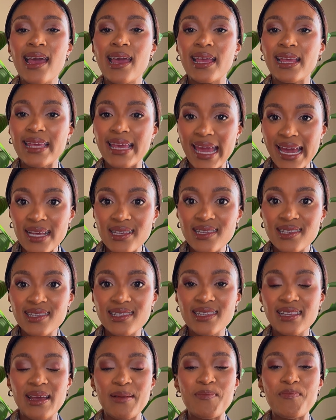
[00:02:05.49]

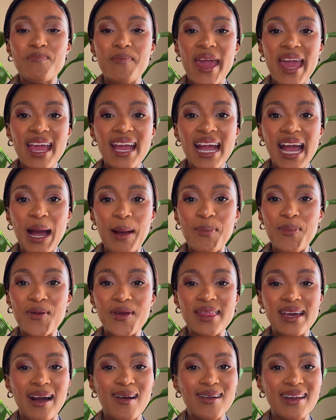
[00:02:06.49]
Yes, makeup
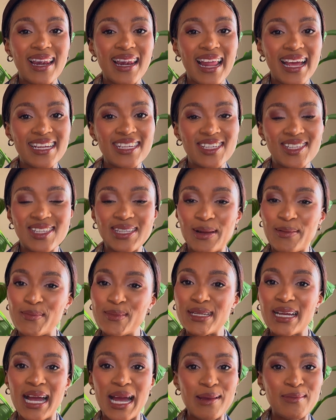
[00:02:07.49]
without lashes
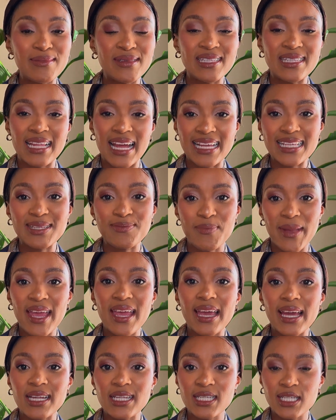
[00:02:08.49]
sometimes does
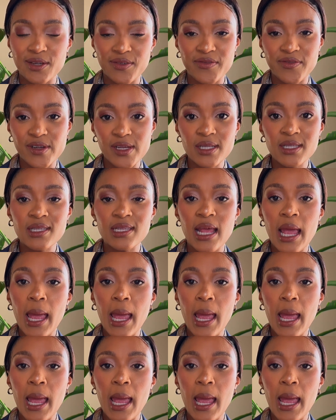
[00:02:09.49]
make a difference,